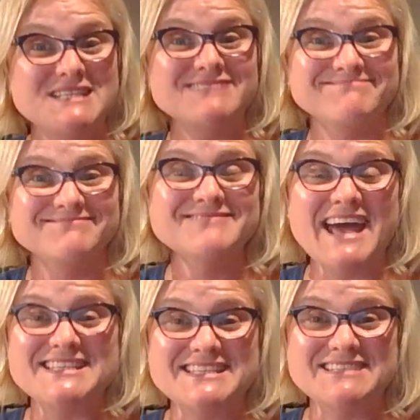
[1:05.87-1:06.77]
in,
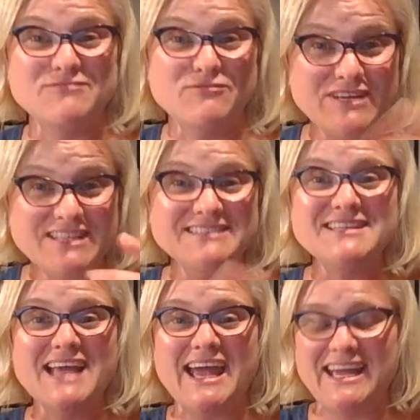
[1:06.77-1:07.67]
as in
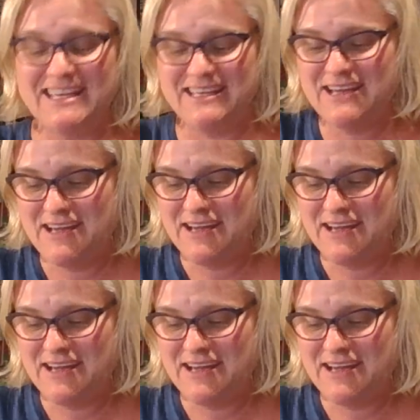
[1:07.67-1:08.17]
written a